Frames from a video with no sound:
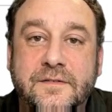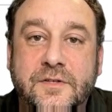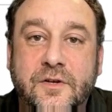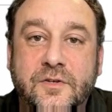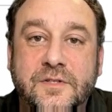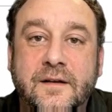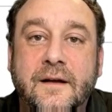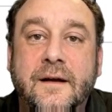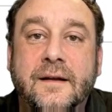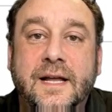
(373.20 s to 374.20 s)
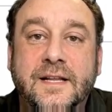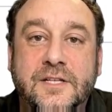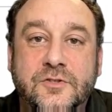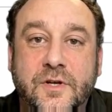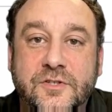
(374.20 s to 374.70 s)
Third, they
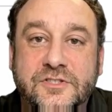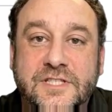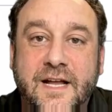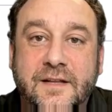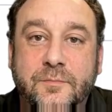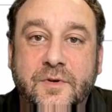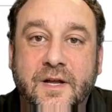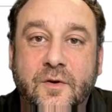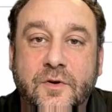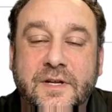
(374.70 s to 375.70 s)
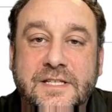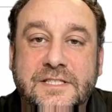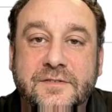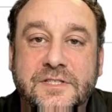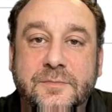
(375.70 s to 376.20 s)
need to understand the priorities
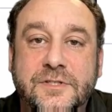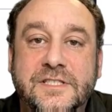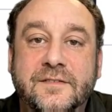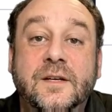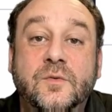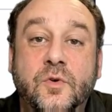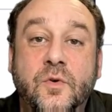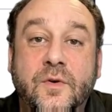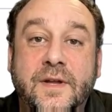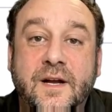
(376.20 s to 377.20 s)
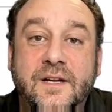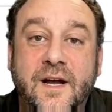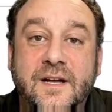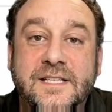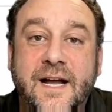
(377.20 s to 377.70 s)
of the specific role they are
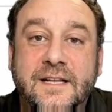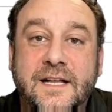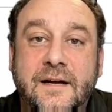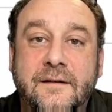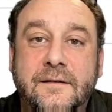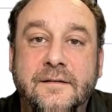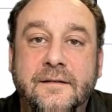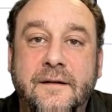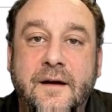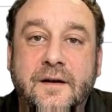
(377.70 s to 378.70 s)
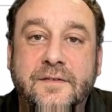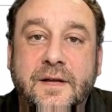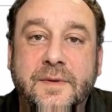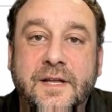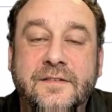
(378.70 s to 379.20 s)
contacting. A
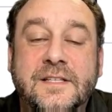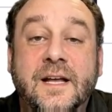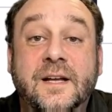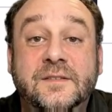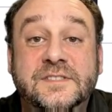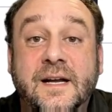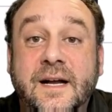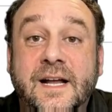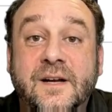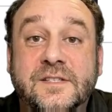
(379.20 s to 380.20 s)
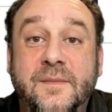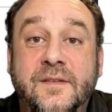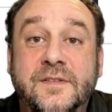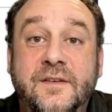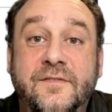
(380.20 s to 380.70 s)
VP of sales cares
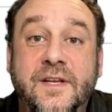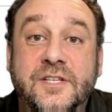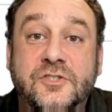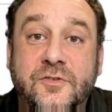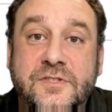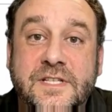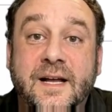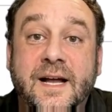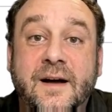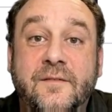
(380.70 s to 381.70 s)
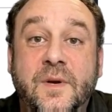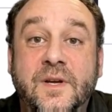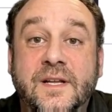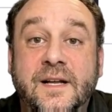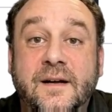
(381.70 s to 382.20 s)
about different issues than a head of
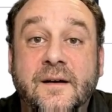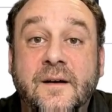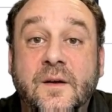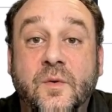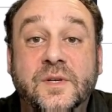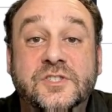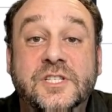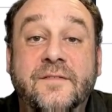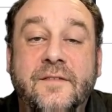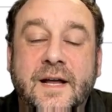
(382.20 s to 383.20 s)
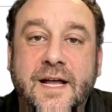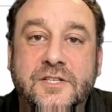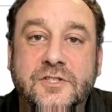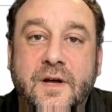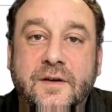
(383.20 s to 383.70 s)
marketing or a chief
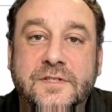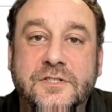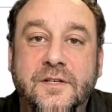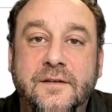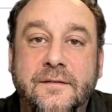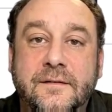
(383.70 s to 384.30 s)
financial officer.